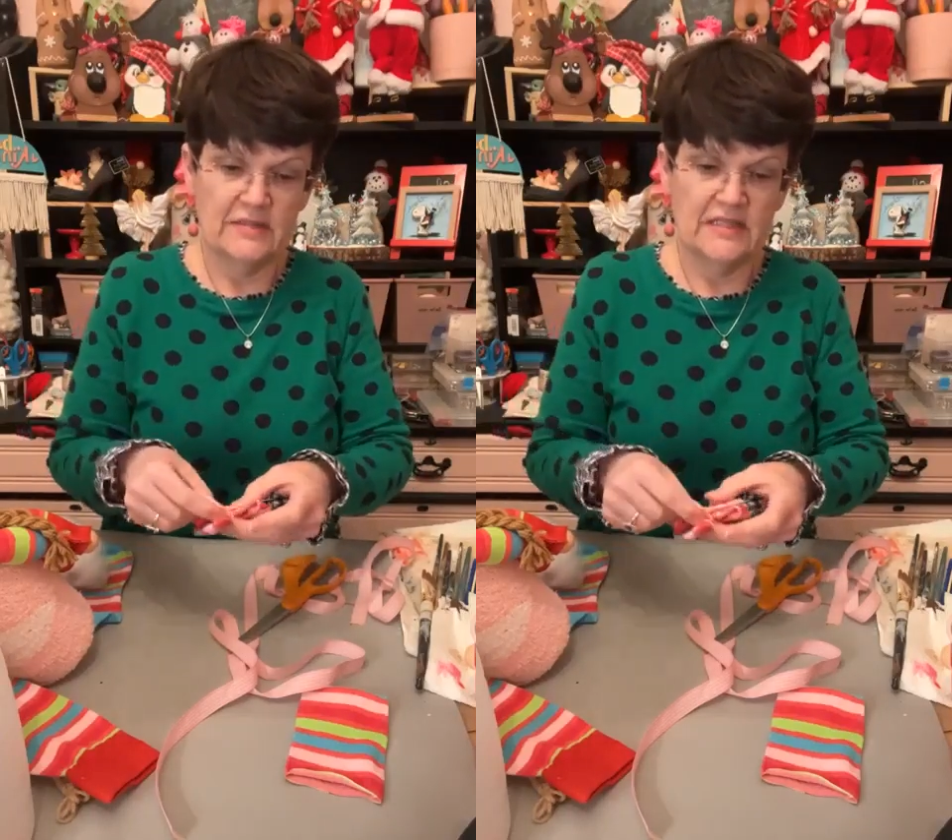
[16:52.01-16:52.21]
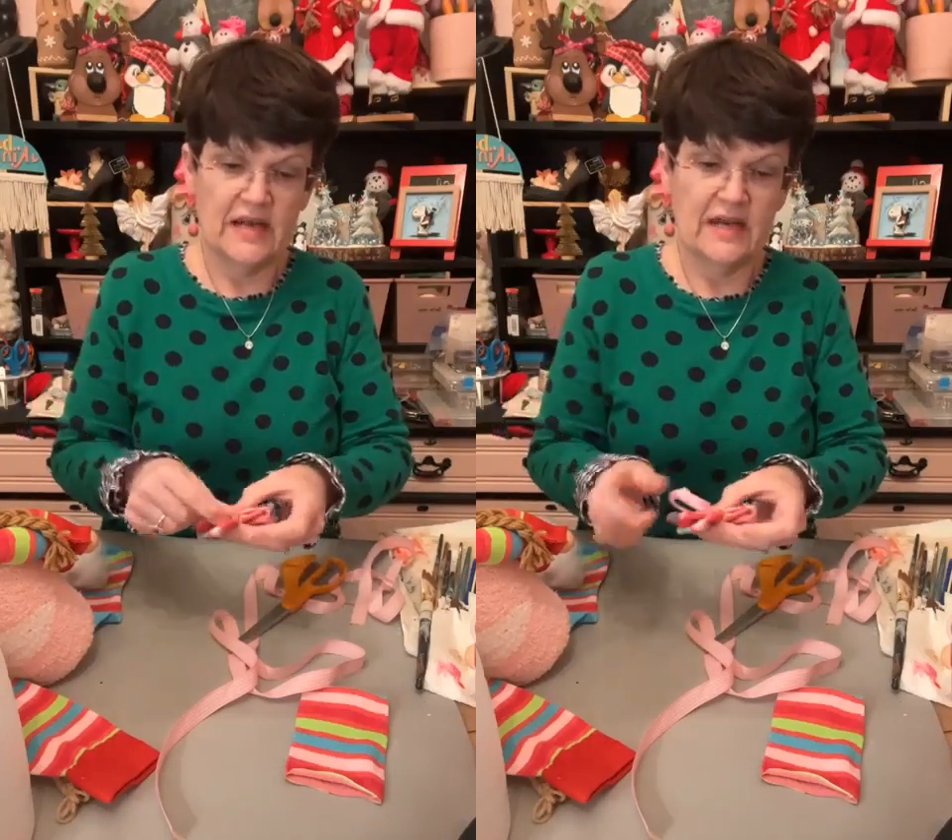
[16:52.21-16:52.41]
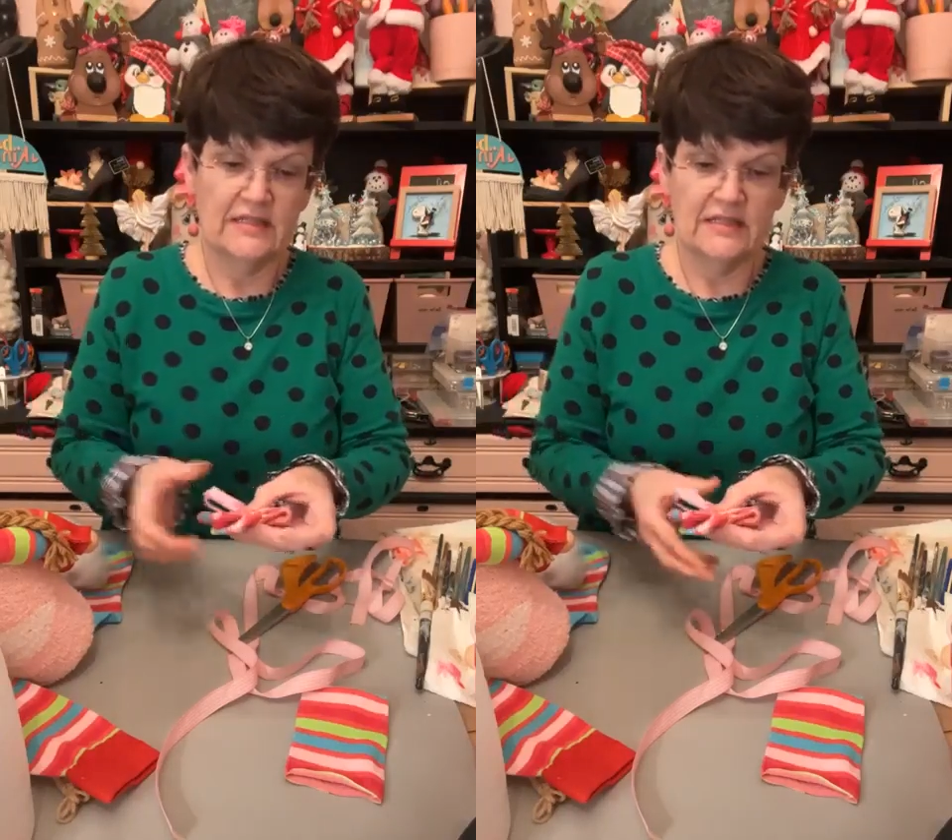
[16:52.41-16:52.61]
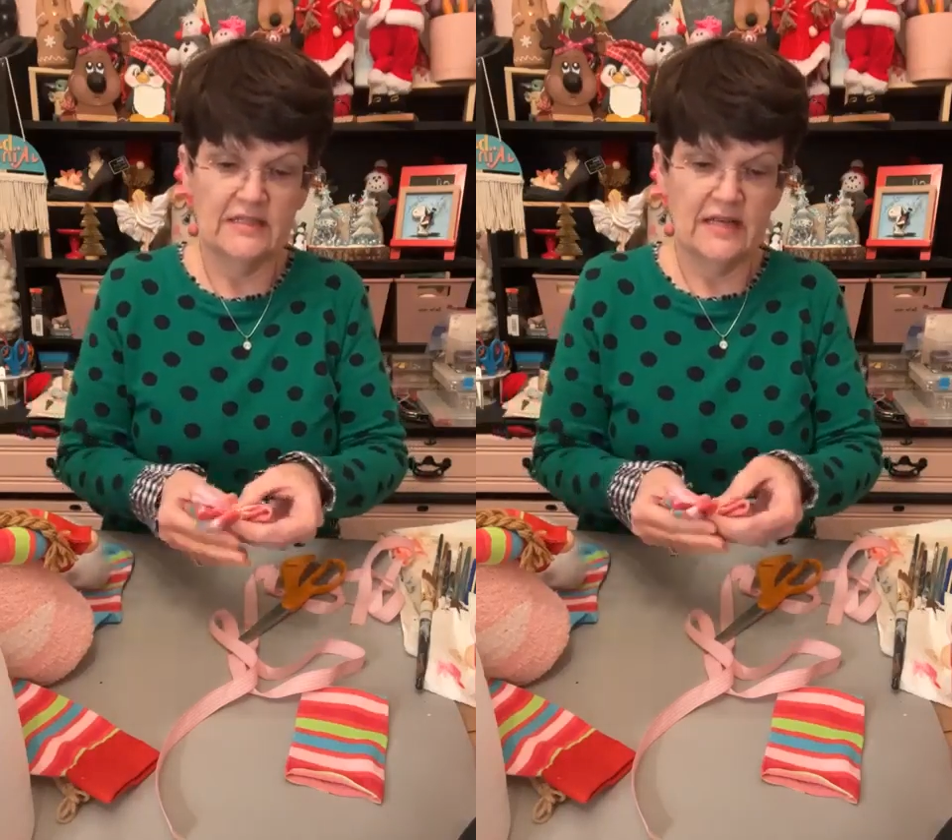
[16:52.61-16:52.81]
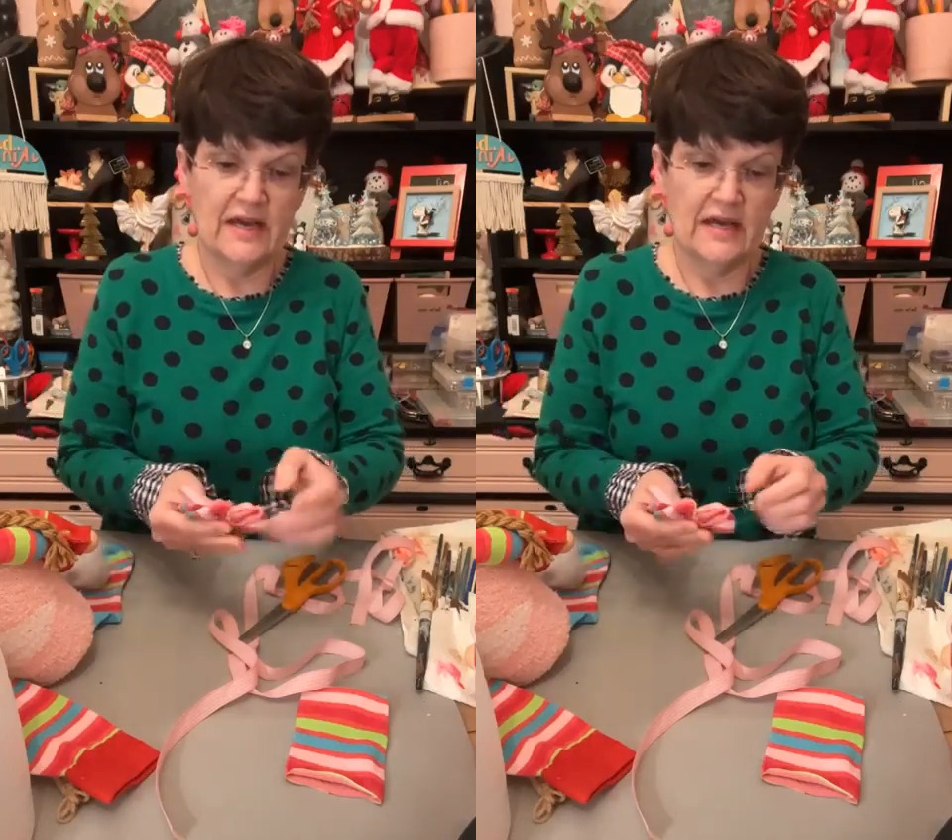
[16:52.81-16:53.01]
side to
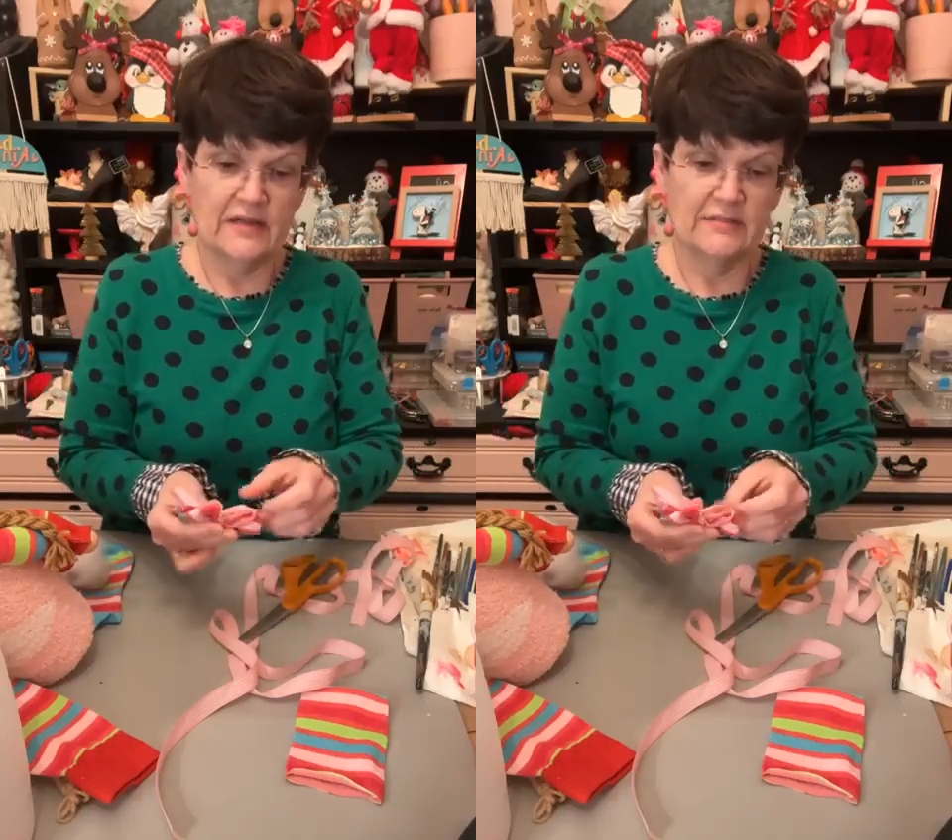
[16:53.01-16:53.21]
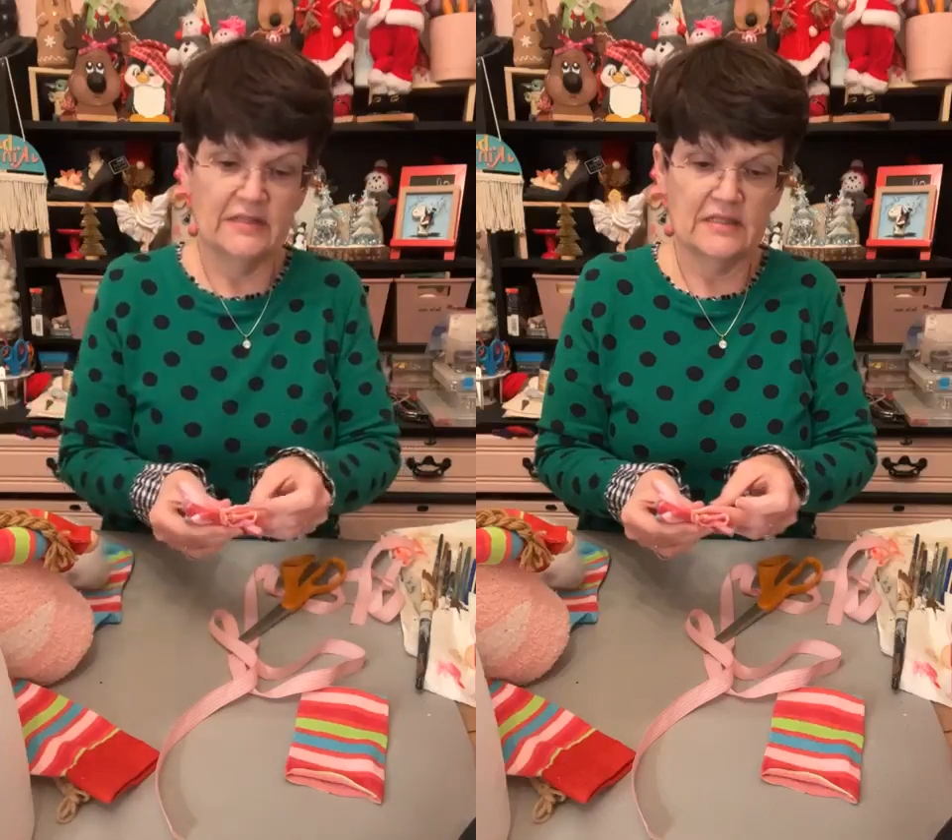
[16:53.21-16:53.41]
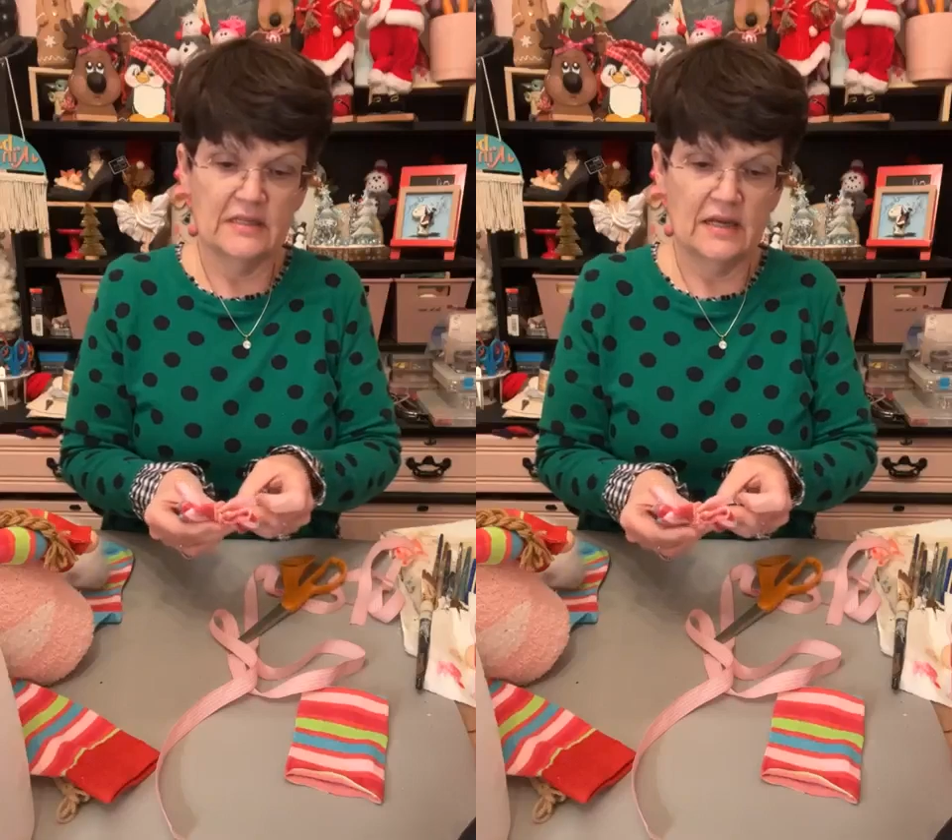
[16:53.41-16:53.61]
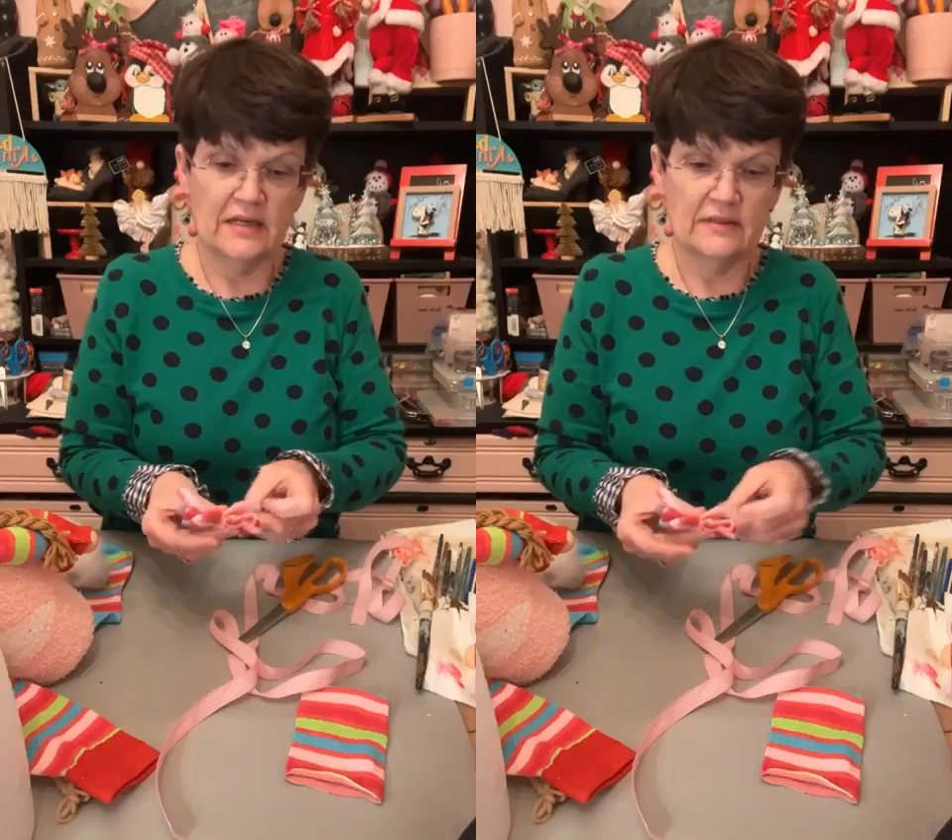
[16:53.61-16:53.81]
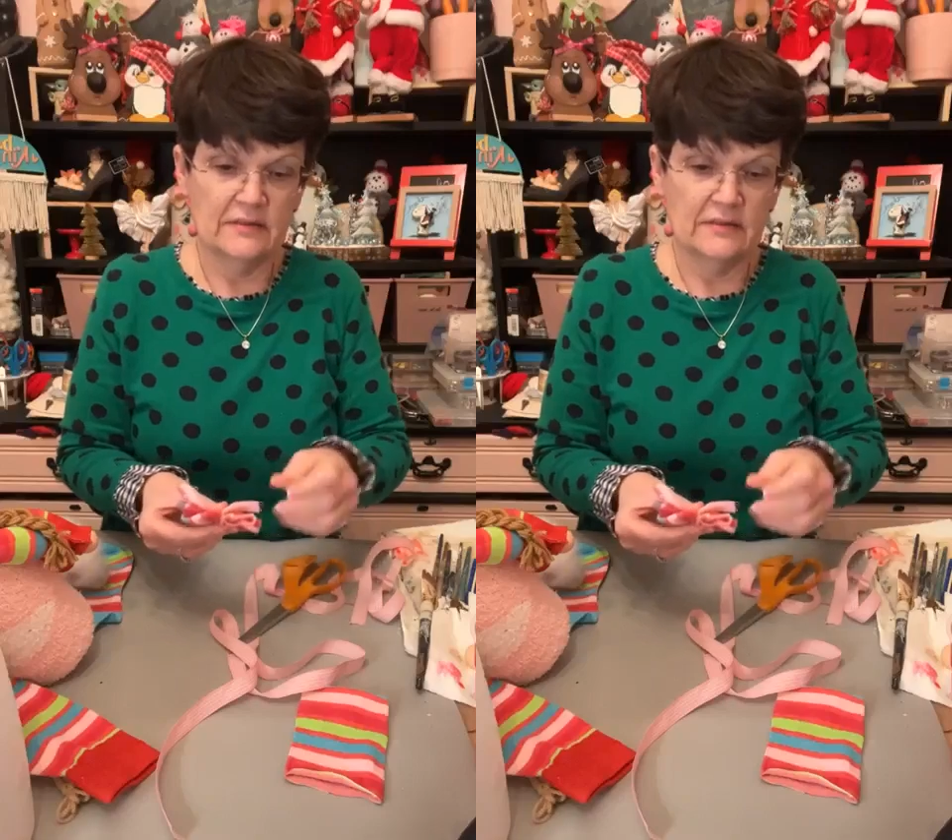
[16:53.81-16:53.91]
side, but it's not.